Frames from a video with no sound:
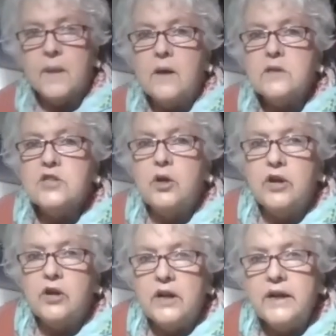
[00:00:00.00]
So
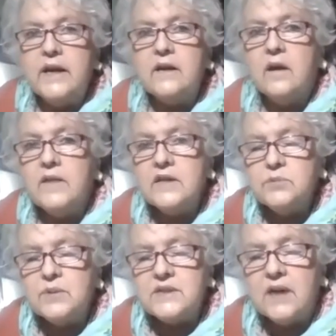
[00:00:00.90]
you're looking, this
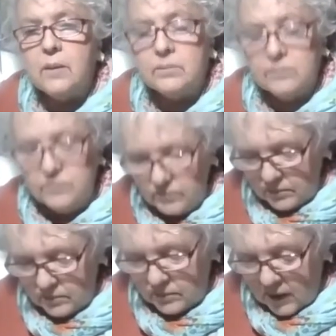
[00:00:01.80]
was
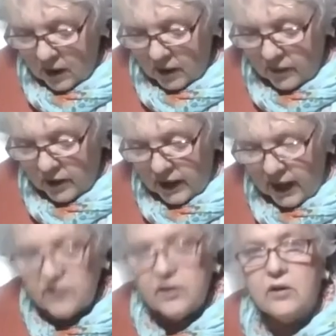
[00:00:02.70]
their
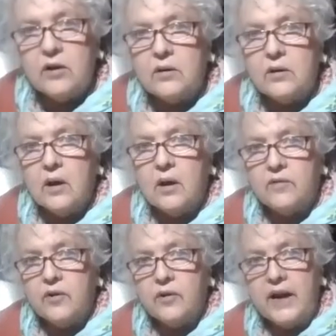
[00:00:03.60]
Tentacle of
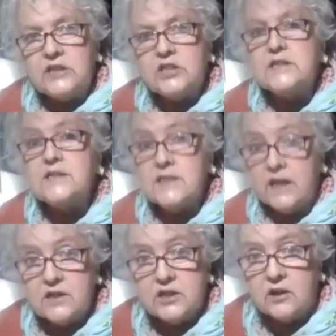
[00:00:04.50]
Creation
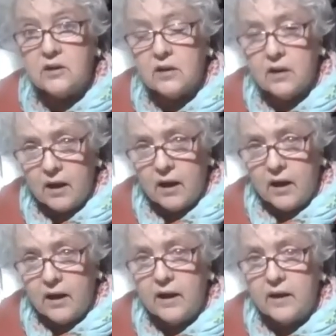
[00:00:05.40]
Center
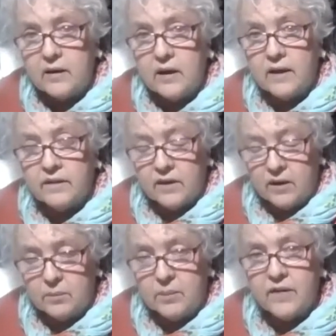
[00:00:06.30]
at the
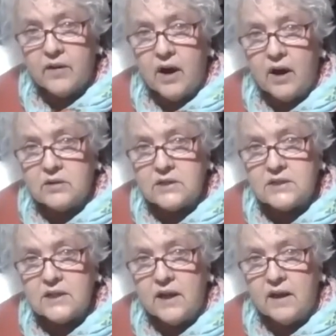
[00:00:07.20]
Mother House
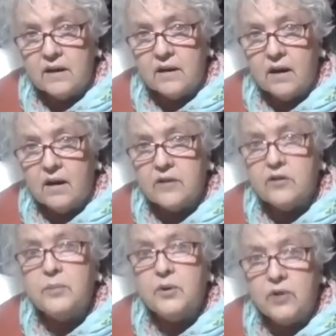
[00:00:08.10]
in Dubuque,